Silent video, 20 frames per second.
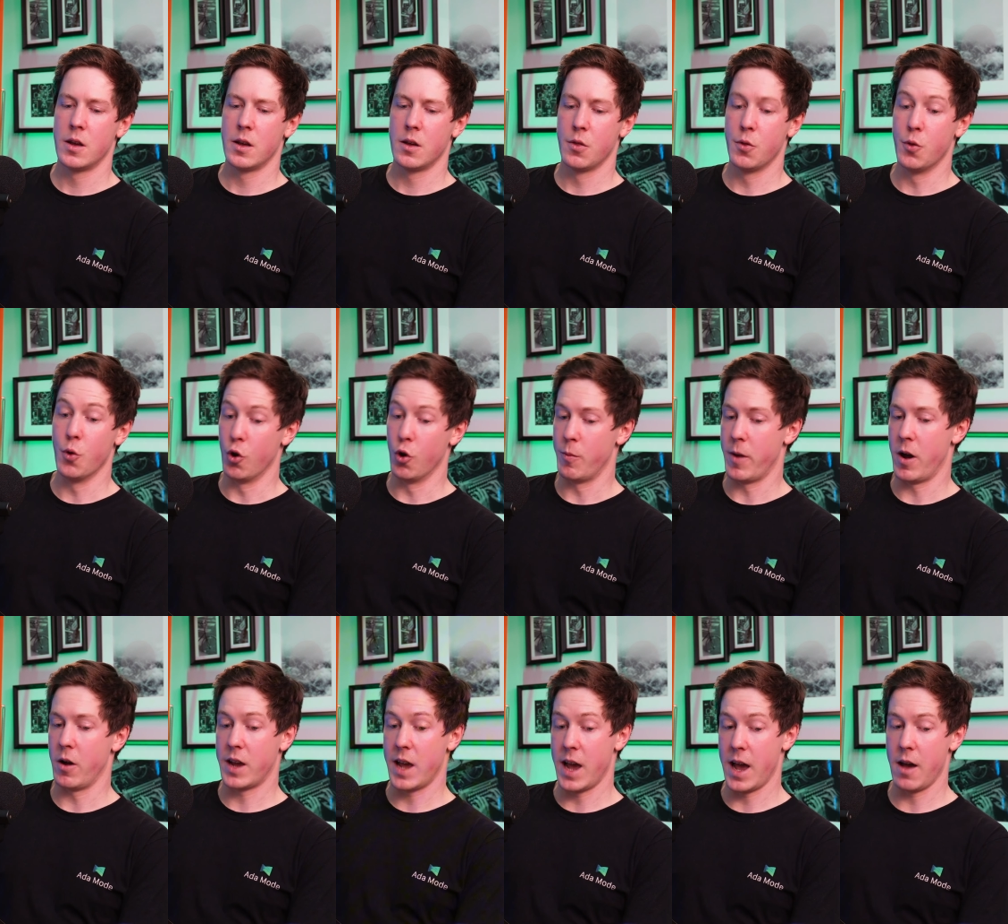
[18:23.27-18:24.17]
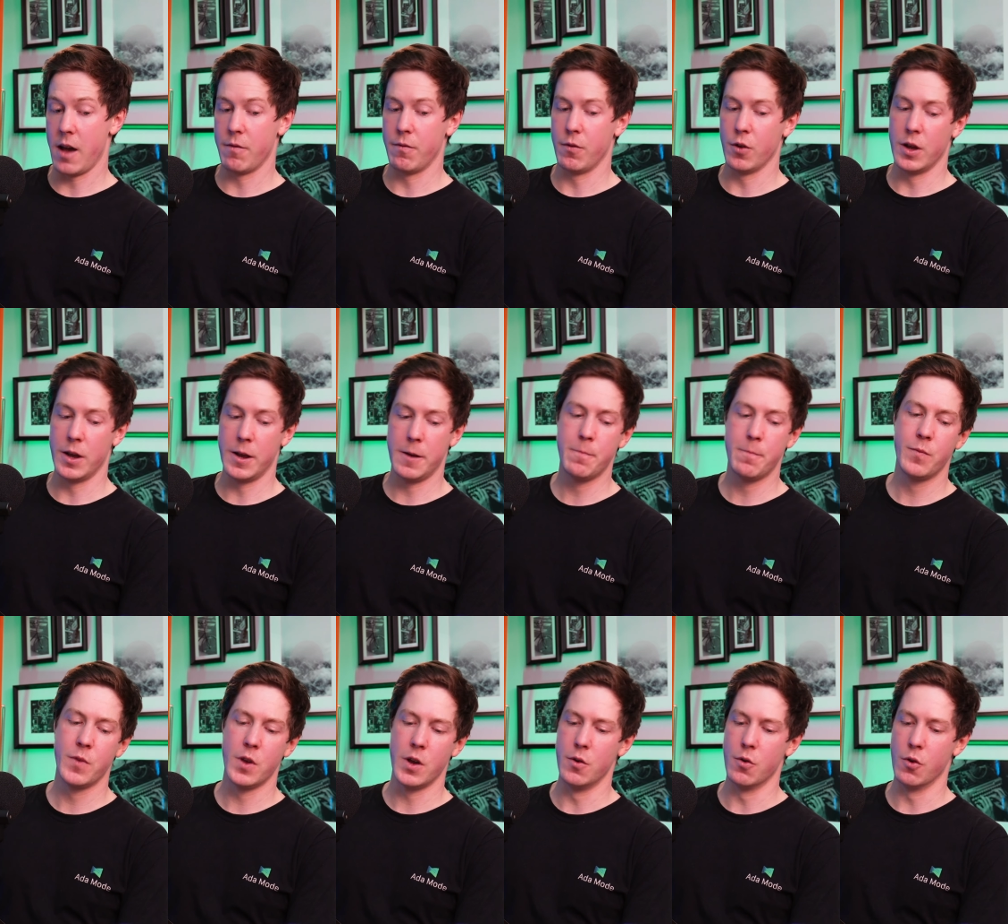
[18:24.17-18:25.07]
thought about carefully
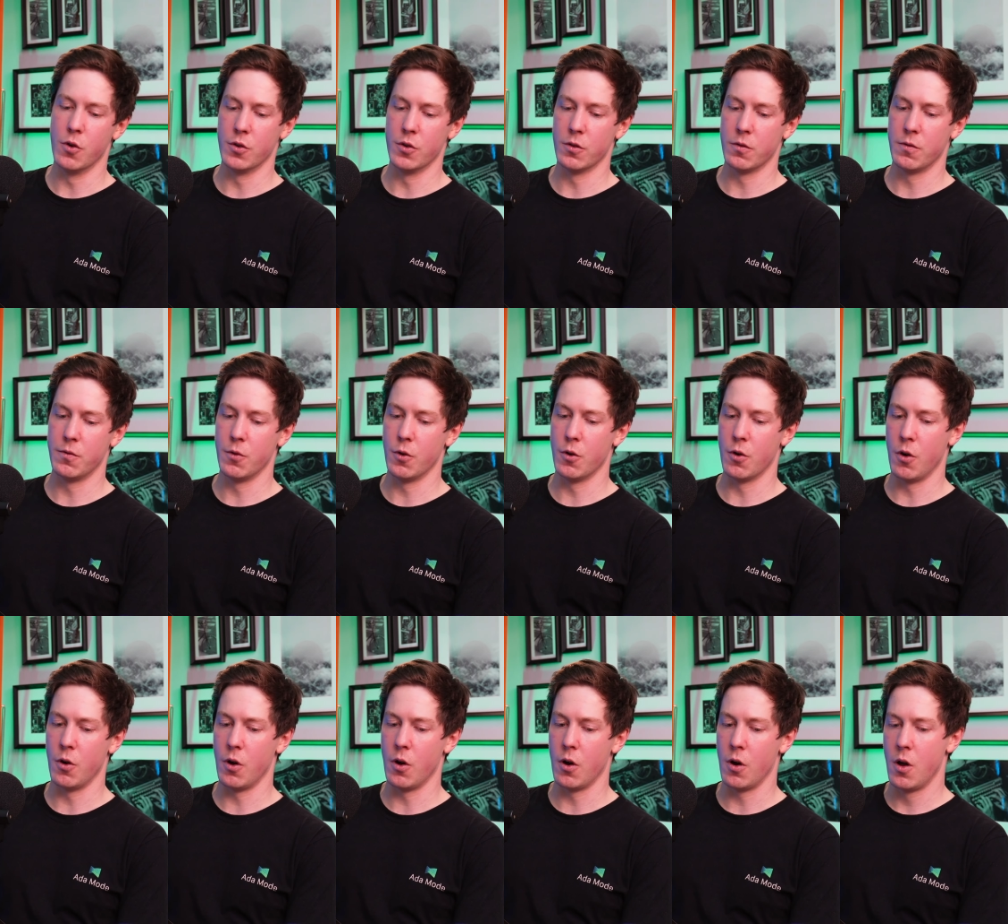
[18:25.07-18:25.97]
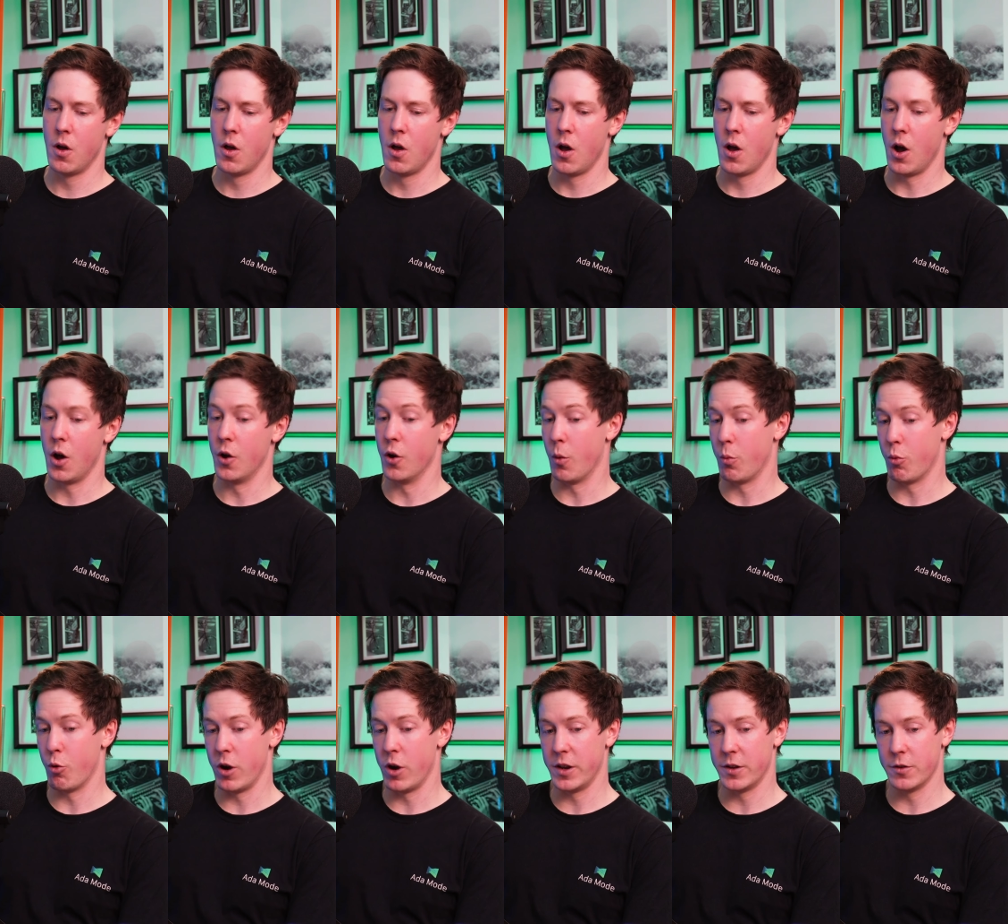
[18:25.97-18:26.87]
in order for an
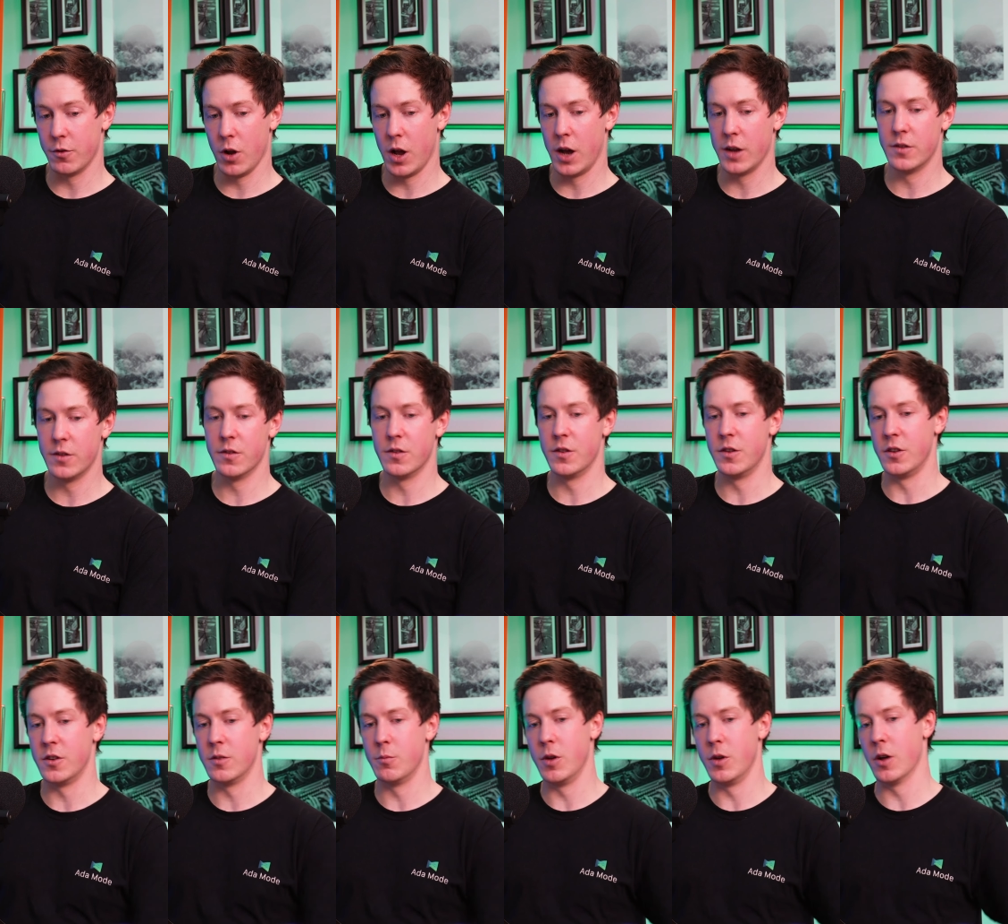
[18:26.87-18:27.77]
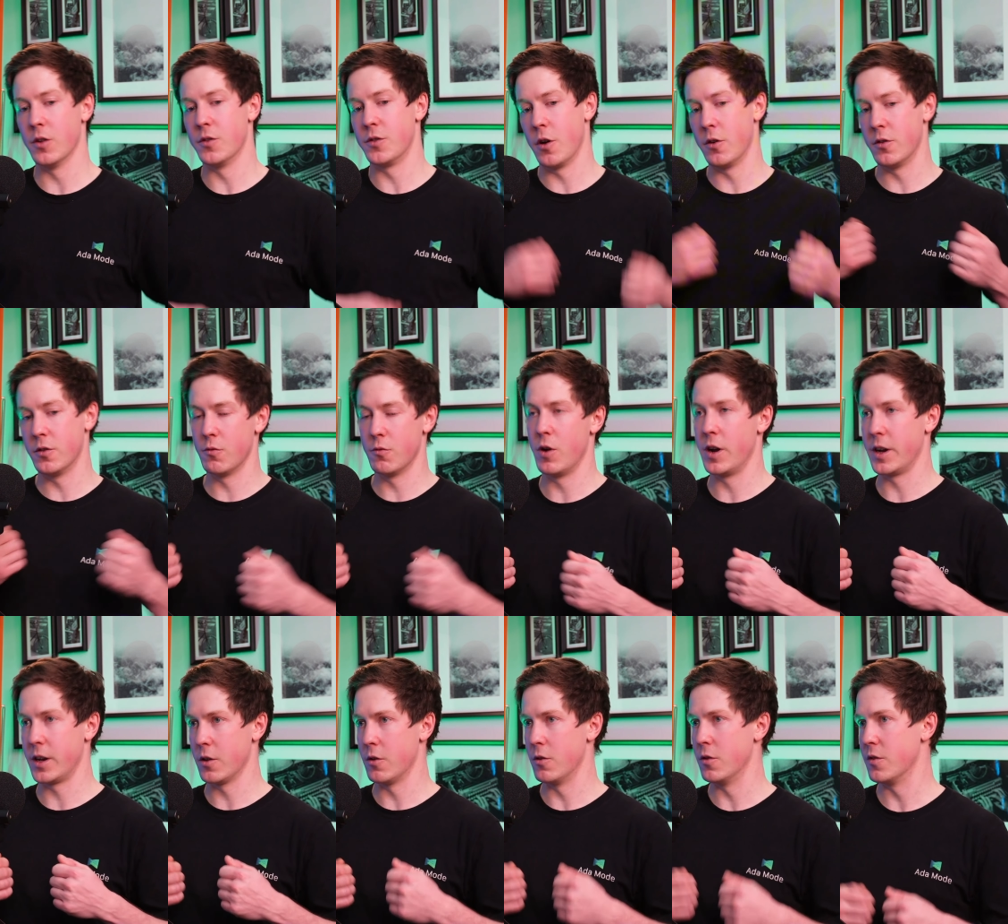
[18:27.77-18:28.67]
operator or licensee to be able to go to the
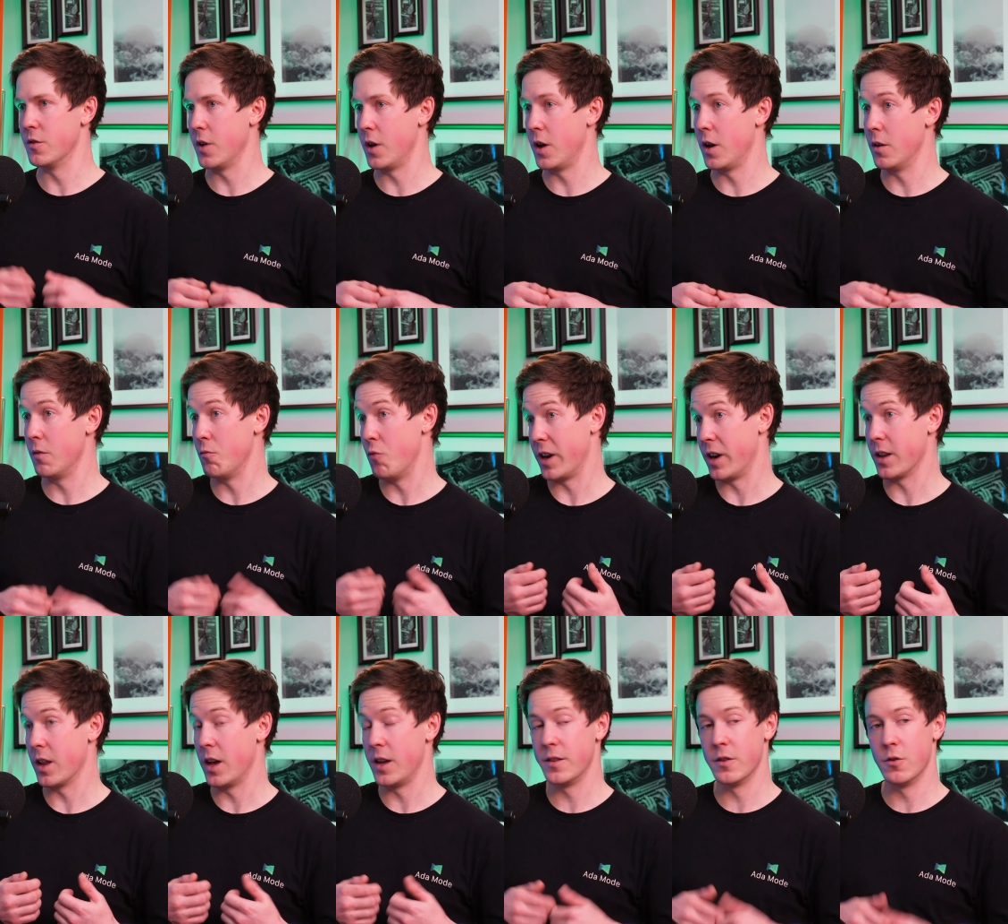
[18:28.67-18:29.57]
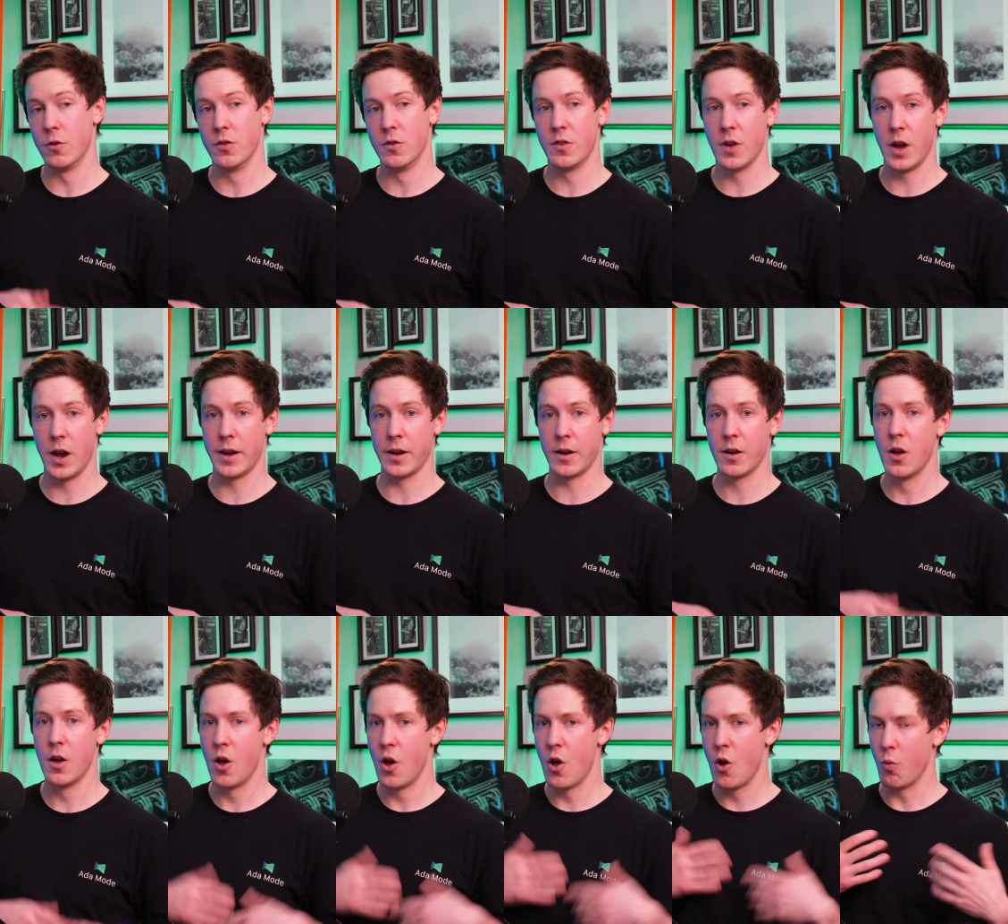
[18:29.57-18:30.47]
regulator and saying,
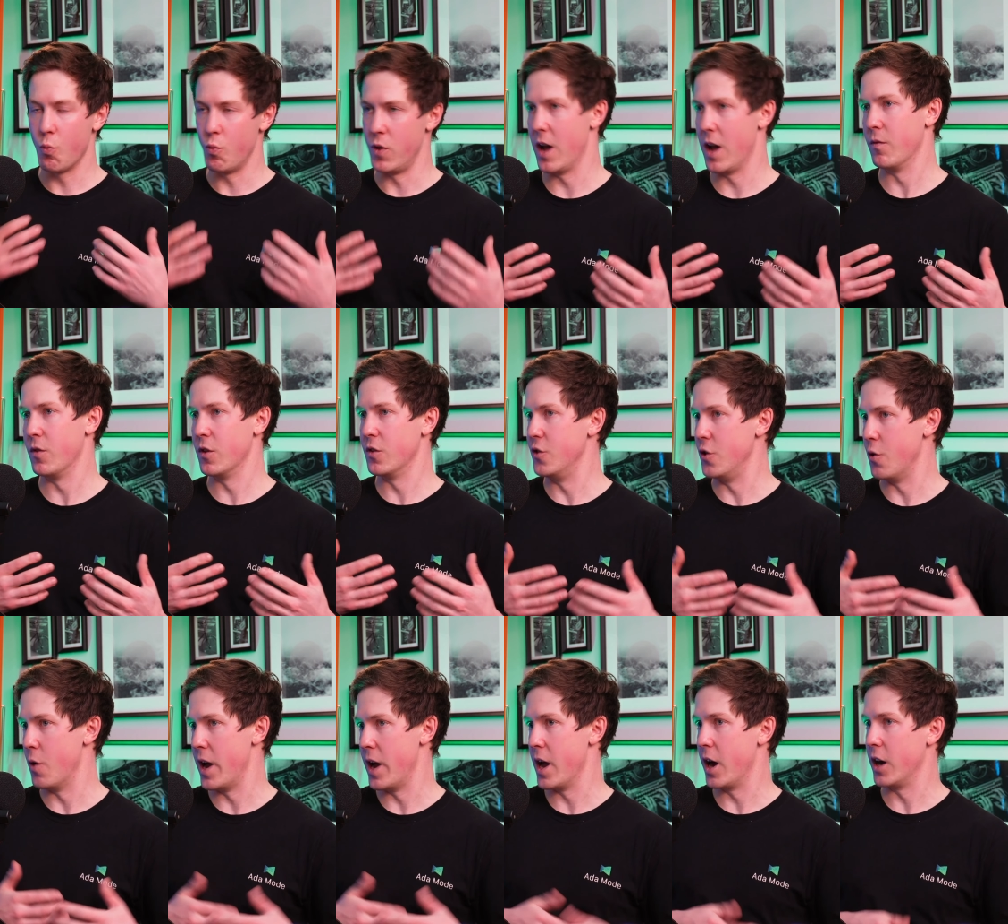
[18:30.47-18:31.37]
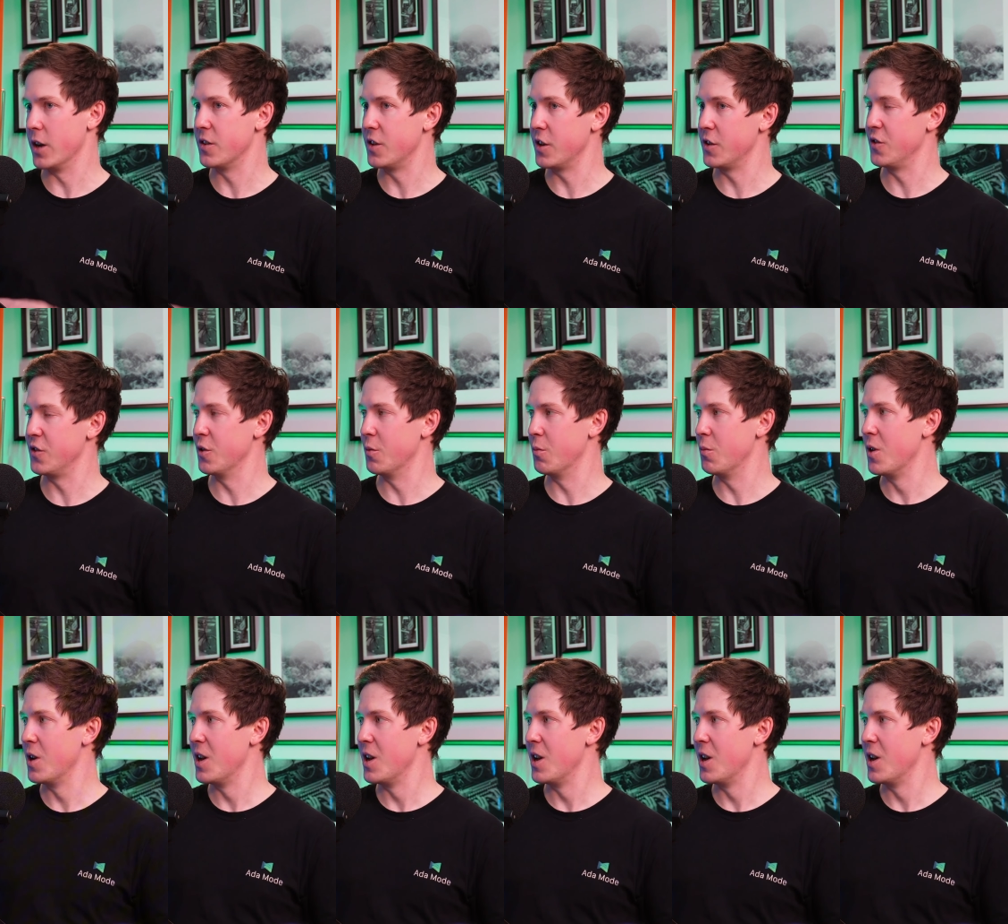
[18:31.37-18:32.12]
we have this new AI system.